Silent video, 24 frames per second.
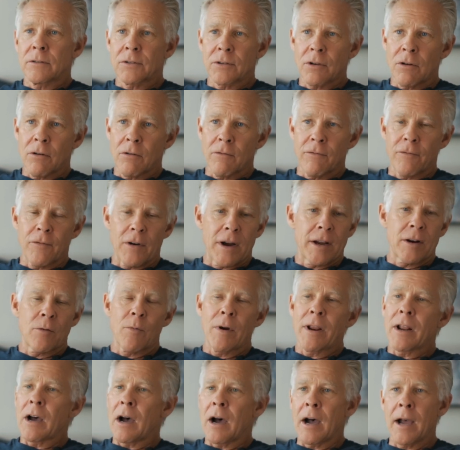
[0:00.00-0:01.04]
So find a
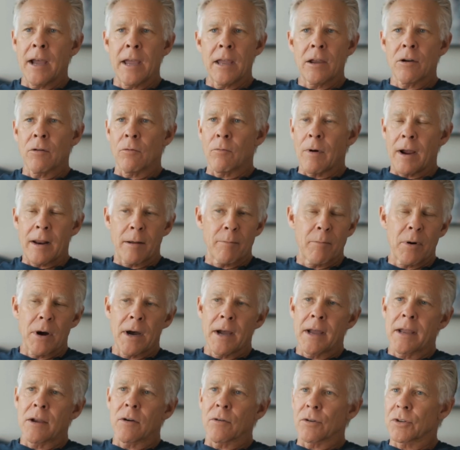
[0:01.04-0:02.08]
way to hike or ride a
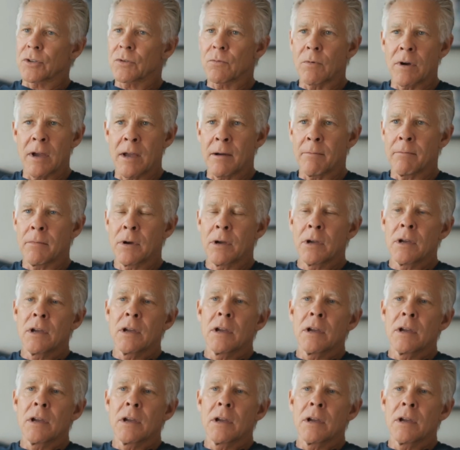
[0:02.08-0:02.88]
bike or swim